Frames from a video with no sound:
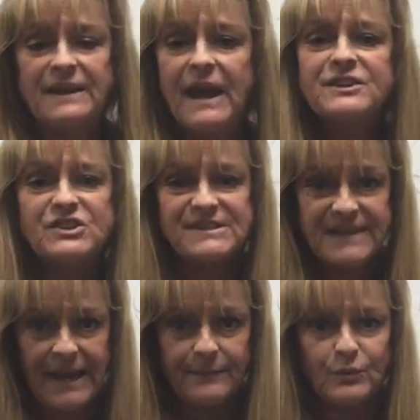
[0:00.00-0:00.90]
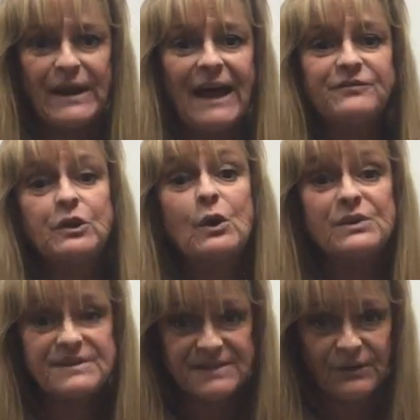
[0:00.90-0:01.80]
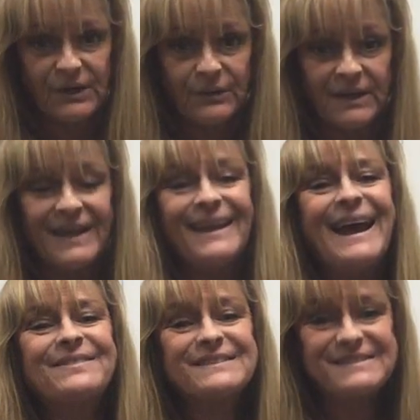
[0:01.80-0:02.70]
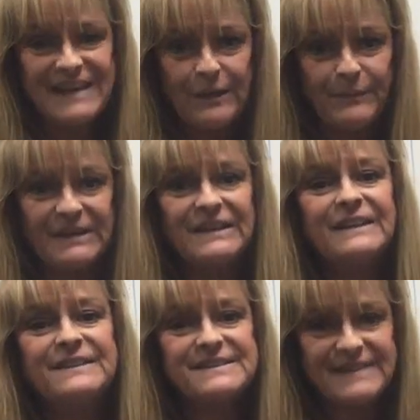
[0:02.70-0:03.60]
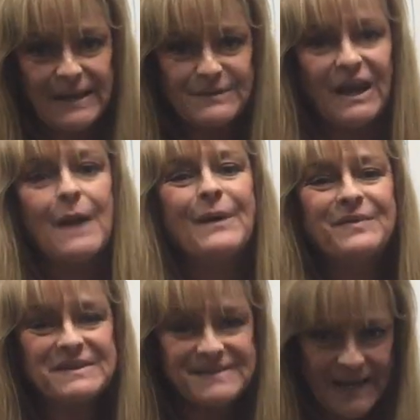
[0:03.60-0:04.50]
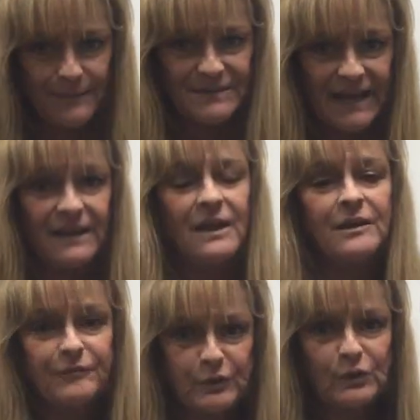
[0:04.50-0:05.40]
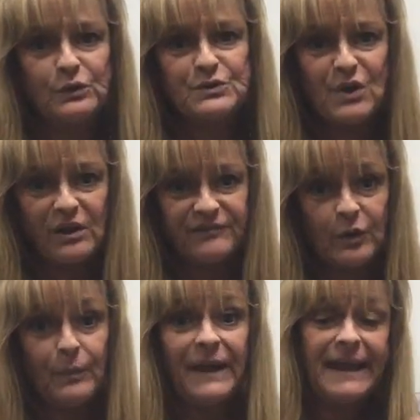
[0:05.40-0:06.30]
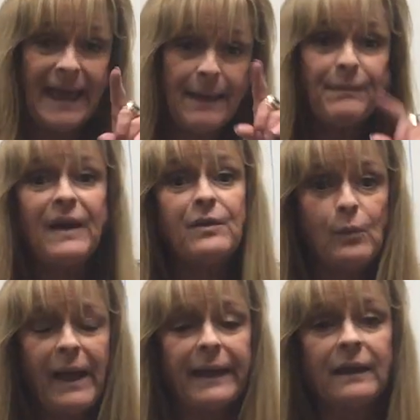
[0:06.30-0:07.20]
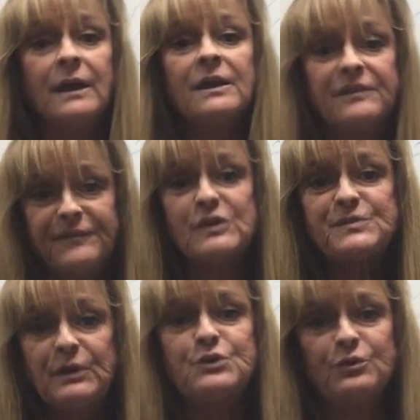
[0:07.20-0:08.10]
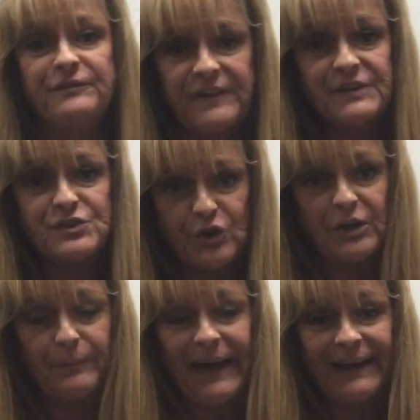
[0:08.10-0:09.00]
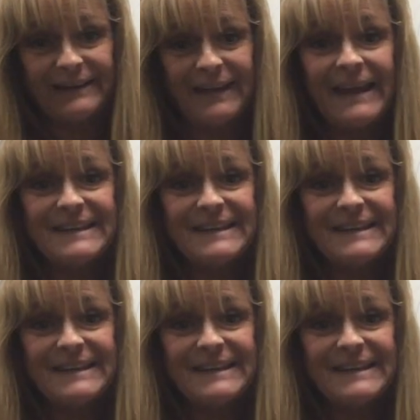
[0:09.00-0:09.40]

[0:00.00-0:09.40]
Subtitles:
that I just named would have to go to zero at the same minute, at the same time, on the same day for you to lose all of your money. And by the way, the first mutual fund started back in